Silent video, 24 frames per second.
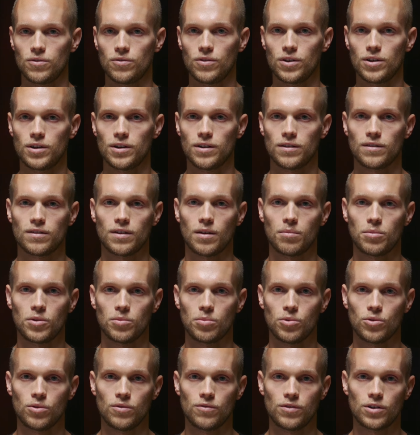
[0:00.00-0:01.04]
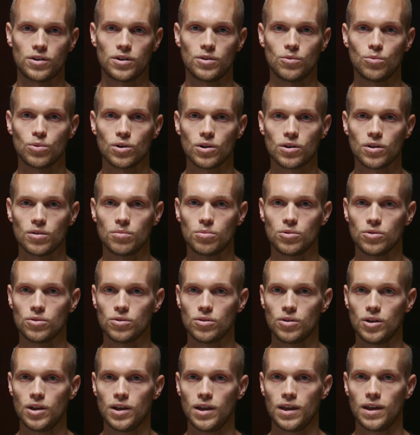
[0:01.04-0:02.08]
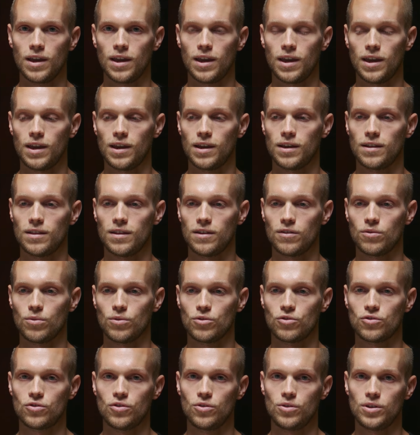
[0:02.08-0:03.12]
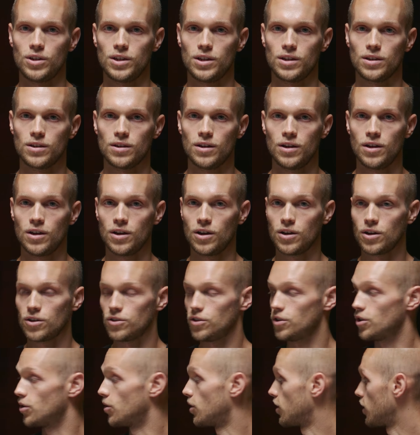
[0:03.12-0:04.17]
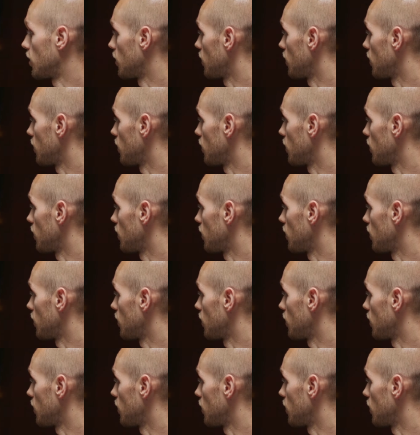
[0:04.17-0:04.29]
very acceptable and very workable. And this was shooting, on